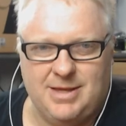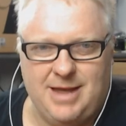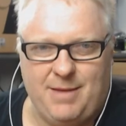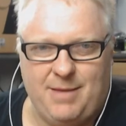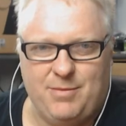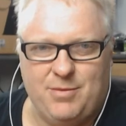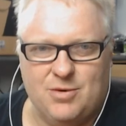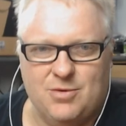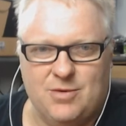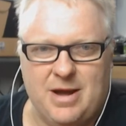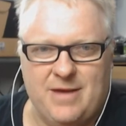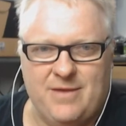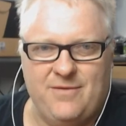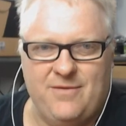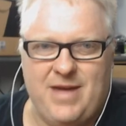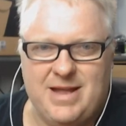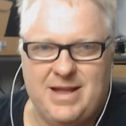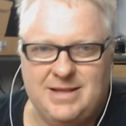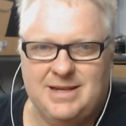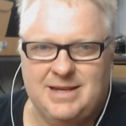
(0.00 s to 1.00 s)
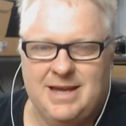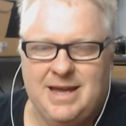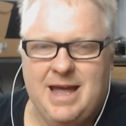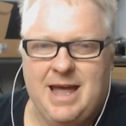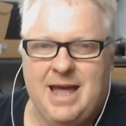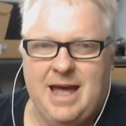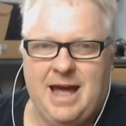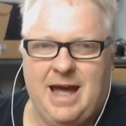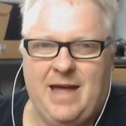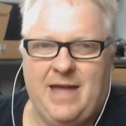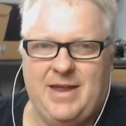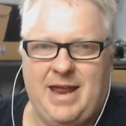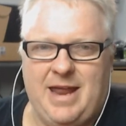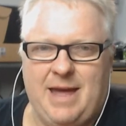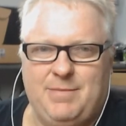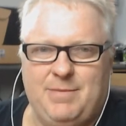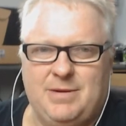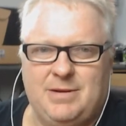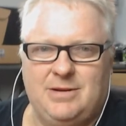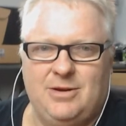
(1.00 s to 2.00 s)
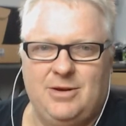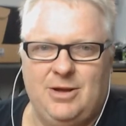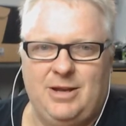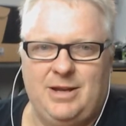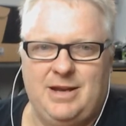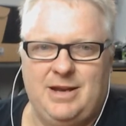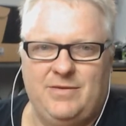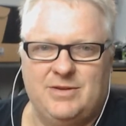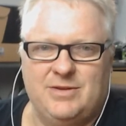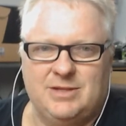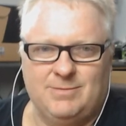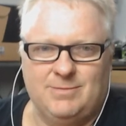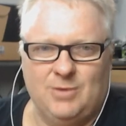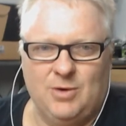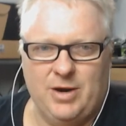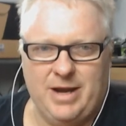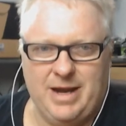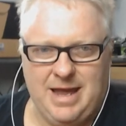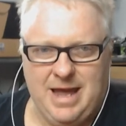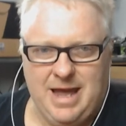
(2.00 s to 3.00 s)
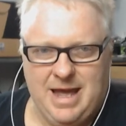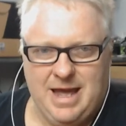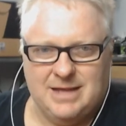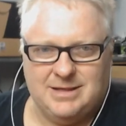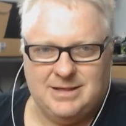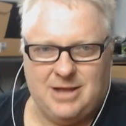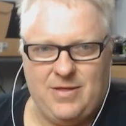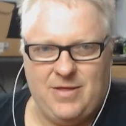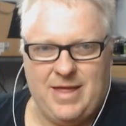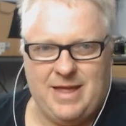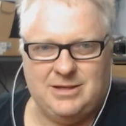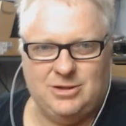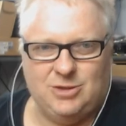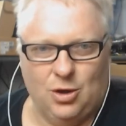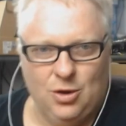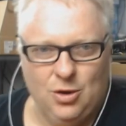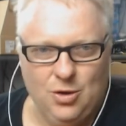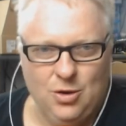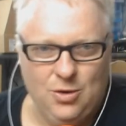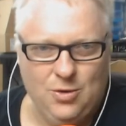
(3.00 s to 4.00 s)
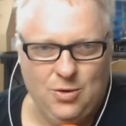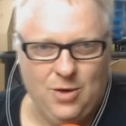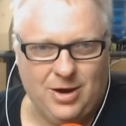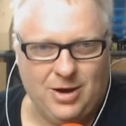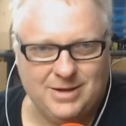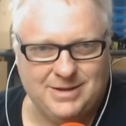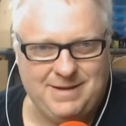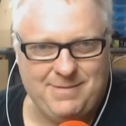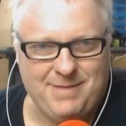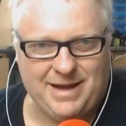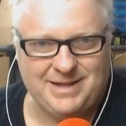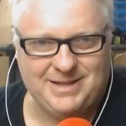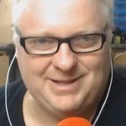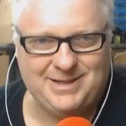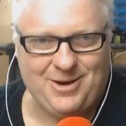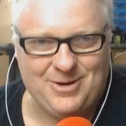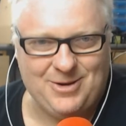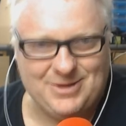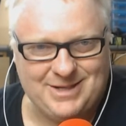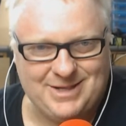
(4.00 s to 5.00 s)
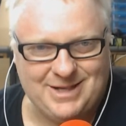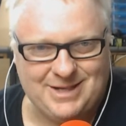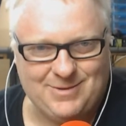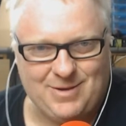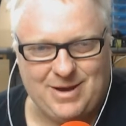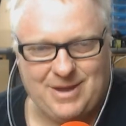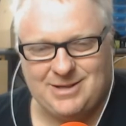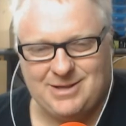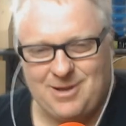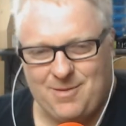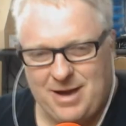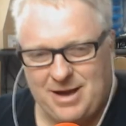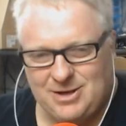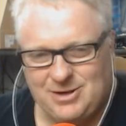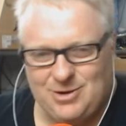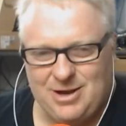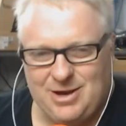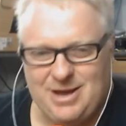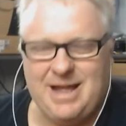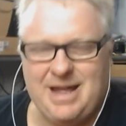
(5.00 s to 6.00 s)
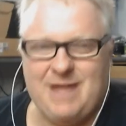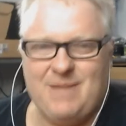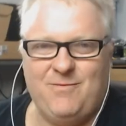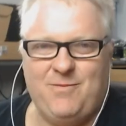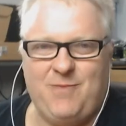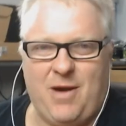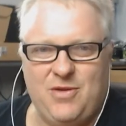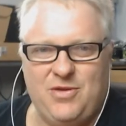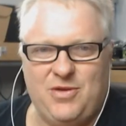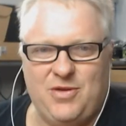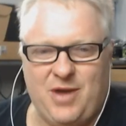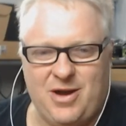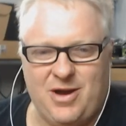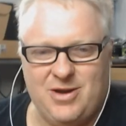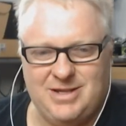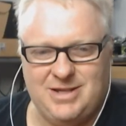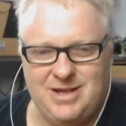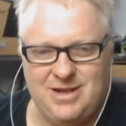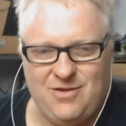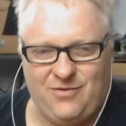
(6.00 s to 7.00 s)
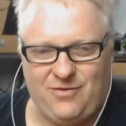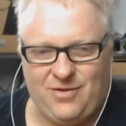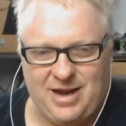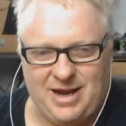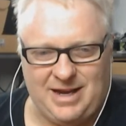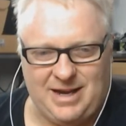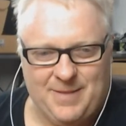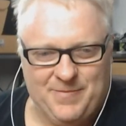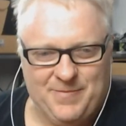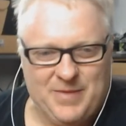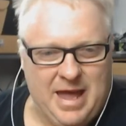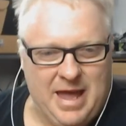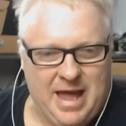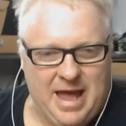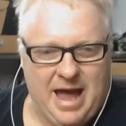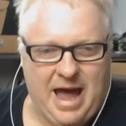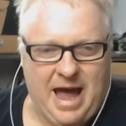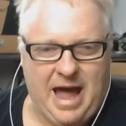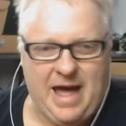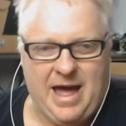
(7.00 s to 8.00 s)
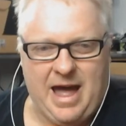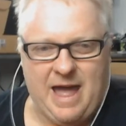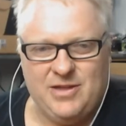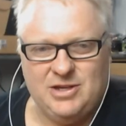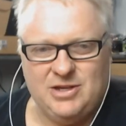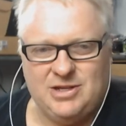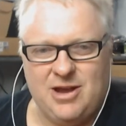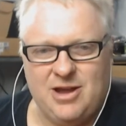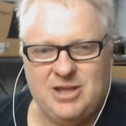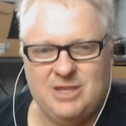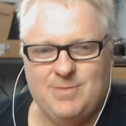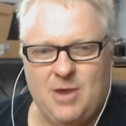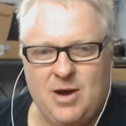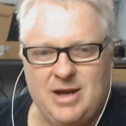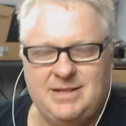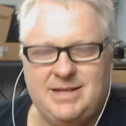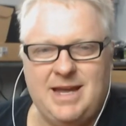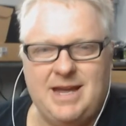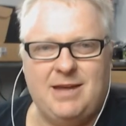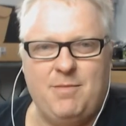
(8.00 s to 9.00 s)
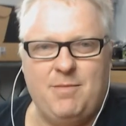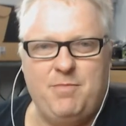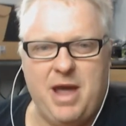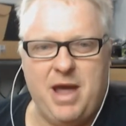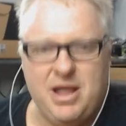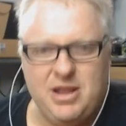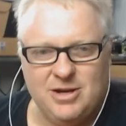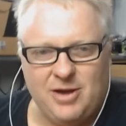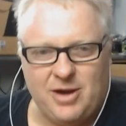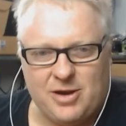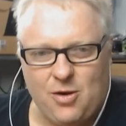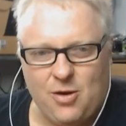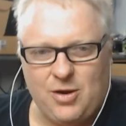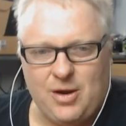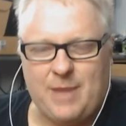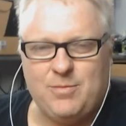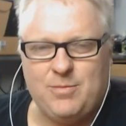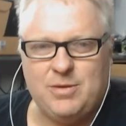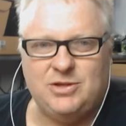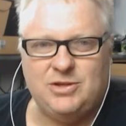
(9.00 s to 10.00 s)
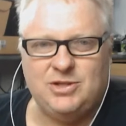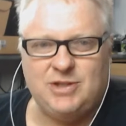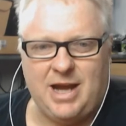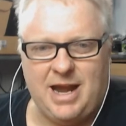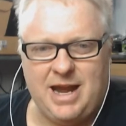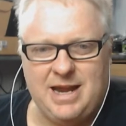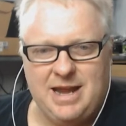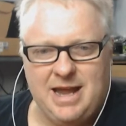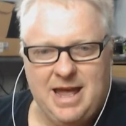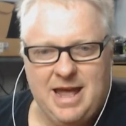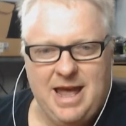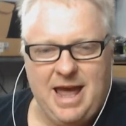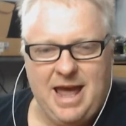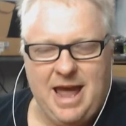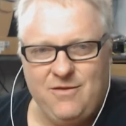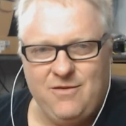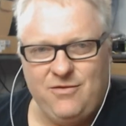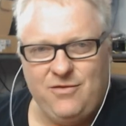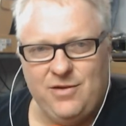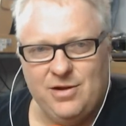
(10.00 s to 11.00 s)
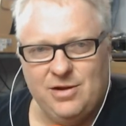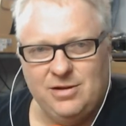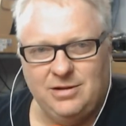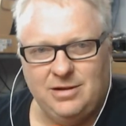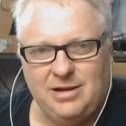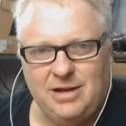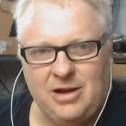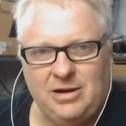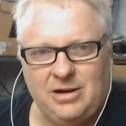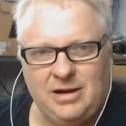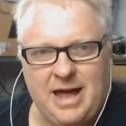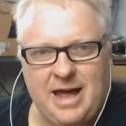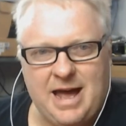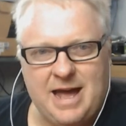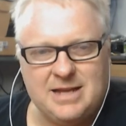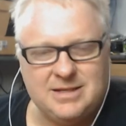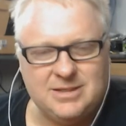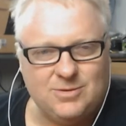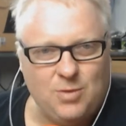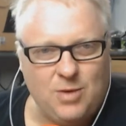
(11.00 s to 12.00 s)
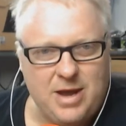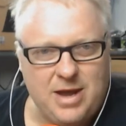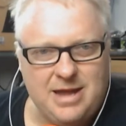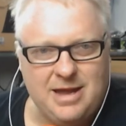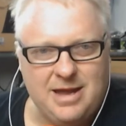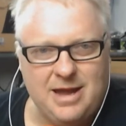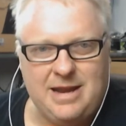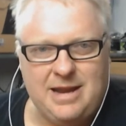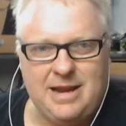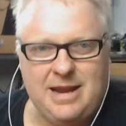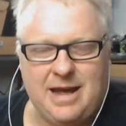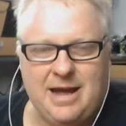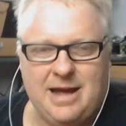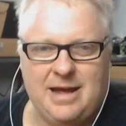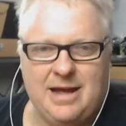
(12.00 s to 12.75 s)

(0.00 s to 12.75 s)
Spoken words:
of the Apple event that happened earlier this morning. So that's 2 Aussie Mac Zones this week, so make sure you get both of those in your feed. Other shows, My Tech Opinion. I caught up with Shane and Phil last week and